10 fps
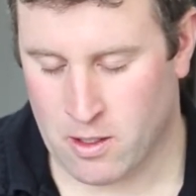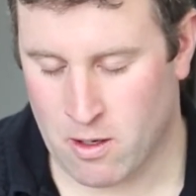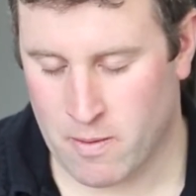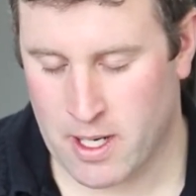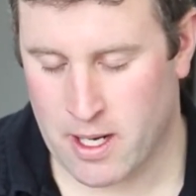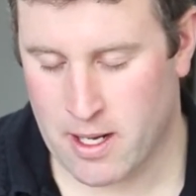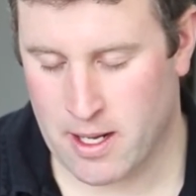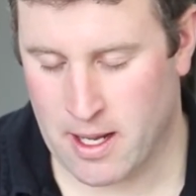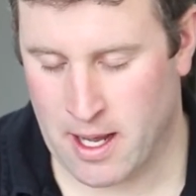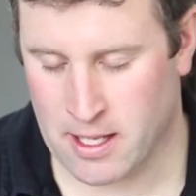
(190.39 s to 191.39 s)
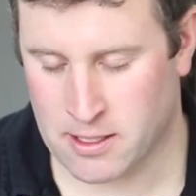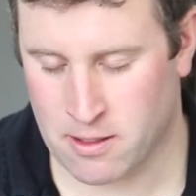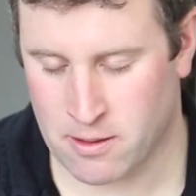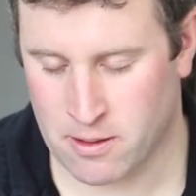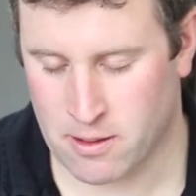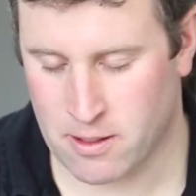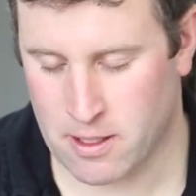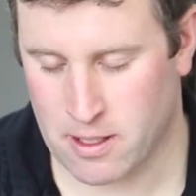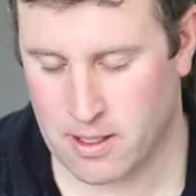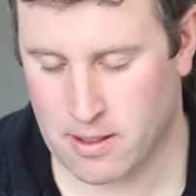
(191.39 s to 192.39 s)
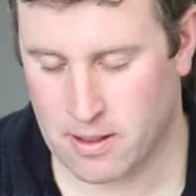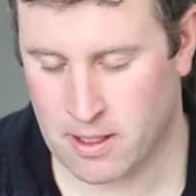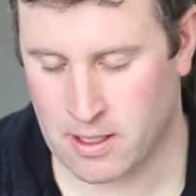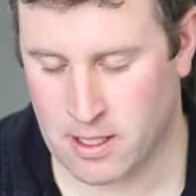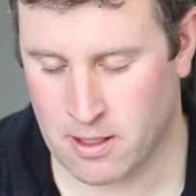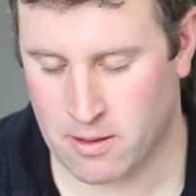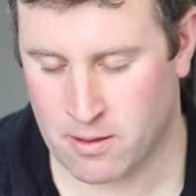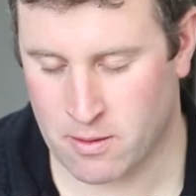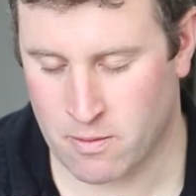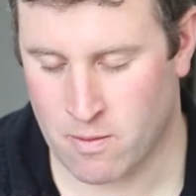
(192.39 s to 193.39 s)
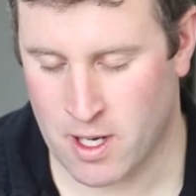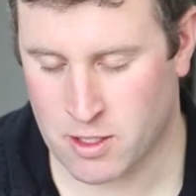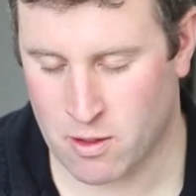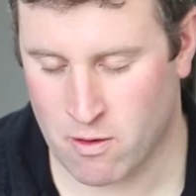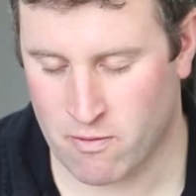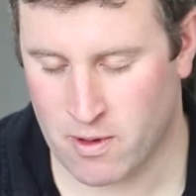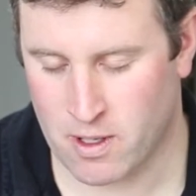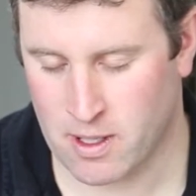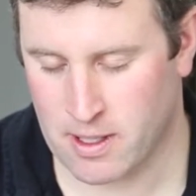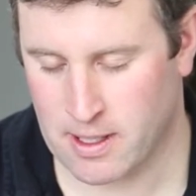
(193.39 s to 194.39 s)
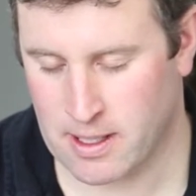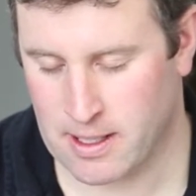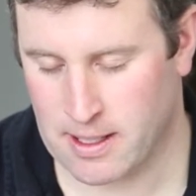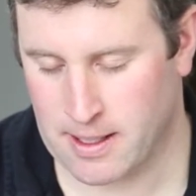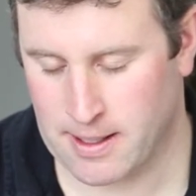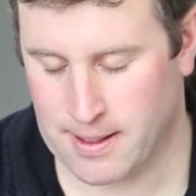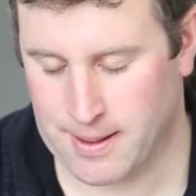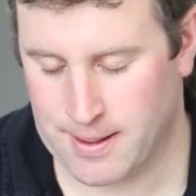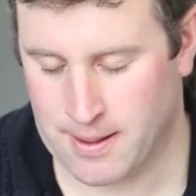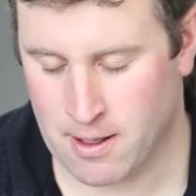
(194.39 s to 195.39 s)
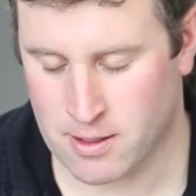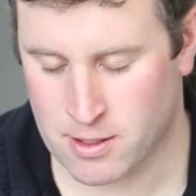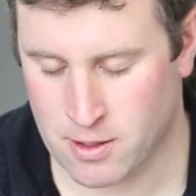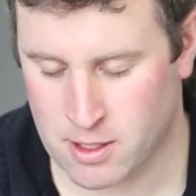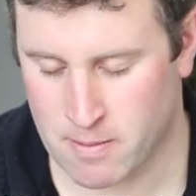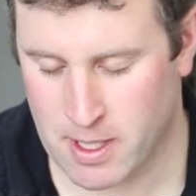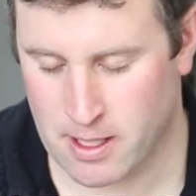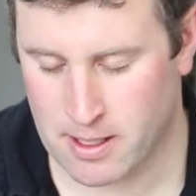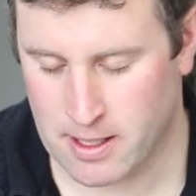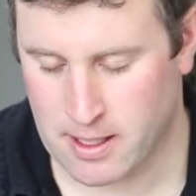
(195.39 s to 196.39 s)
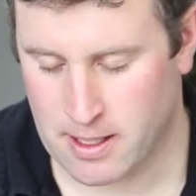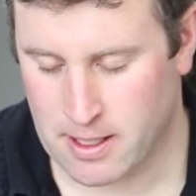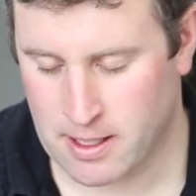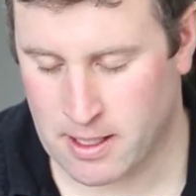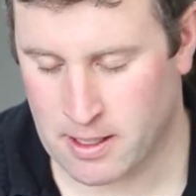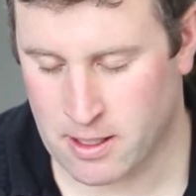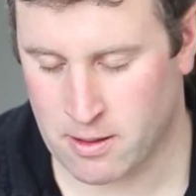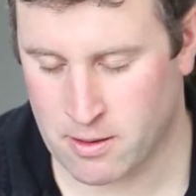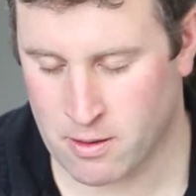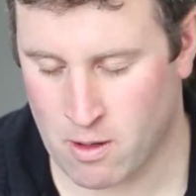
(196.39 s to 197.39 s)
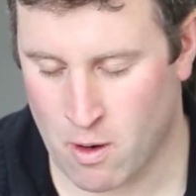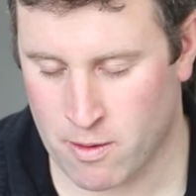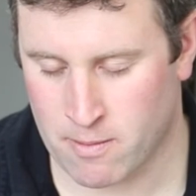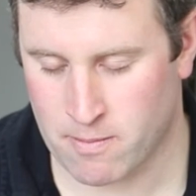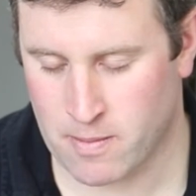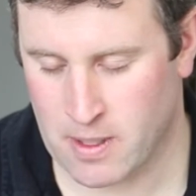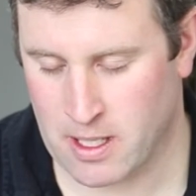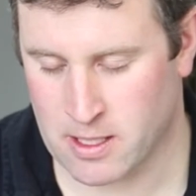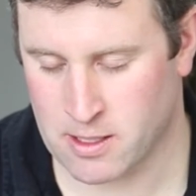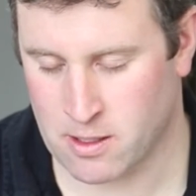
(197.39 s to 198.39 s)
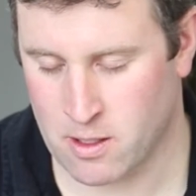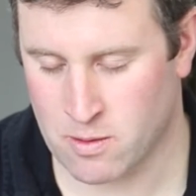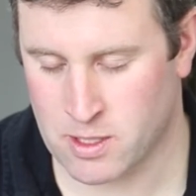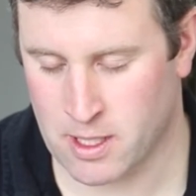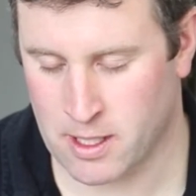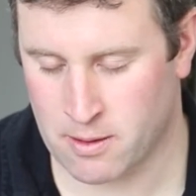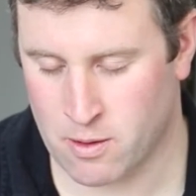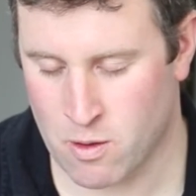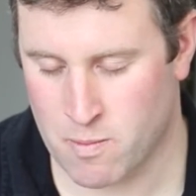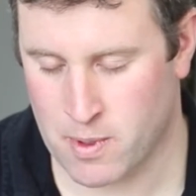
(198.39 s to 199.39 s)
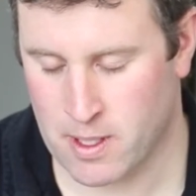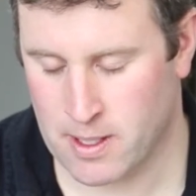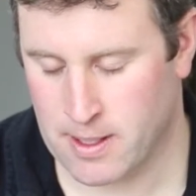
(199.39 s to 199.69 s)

Lord, we ask you to continue to watch over our search committee, continue to grow them as a closely knit group.